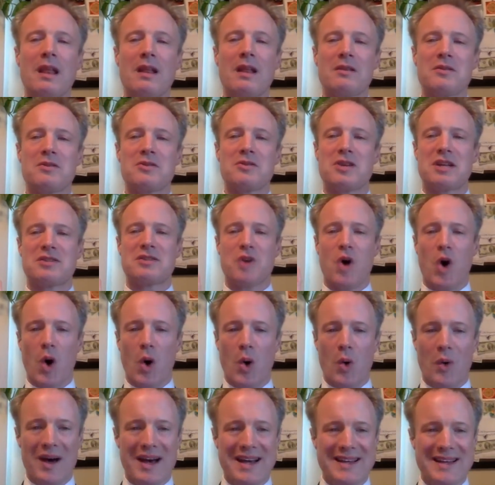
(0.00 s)
Just as
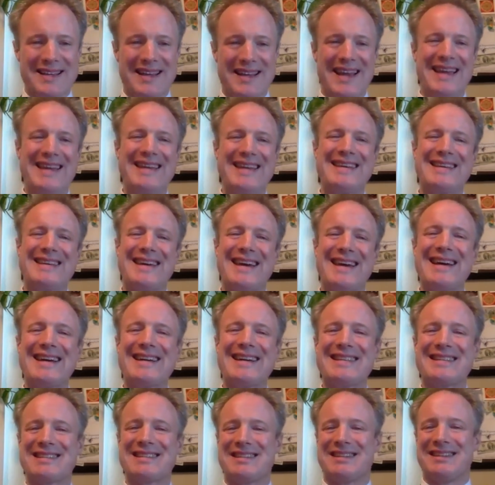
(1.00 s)
always,
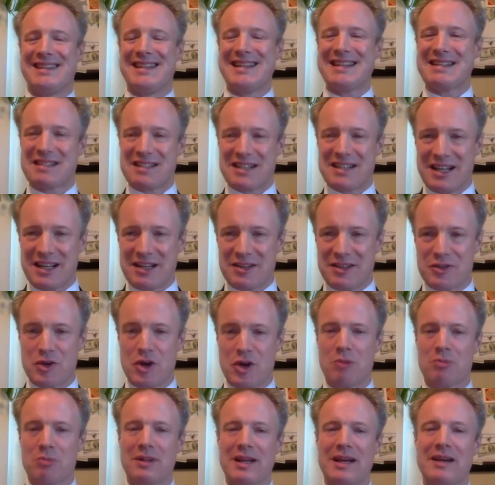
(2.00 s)
engage listening to
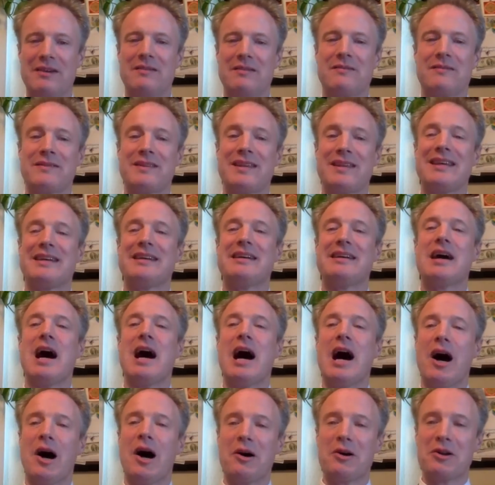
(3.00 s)
uplifting
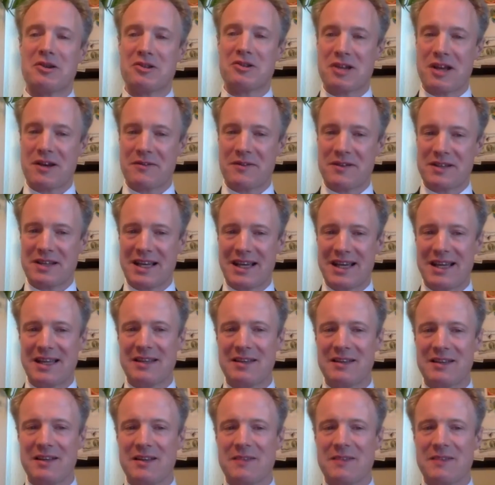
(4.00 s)
audios every day,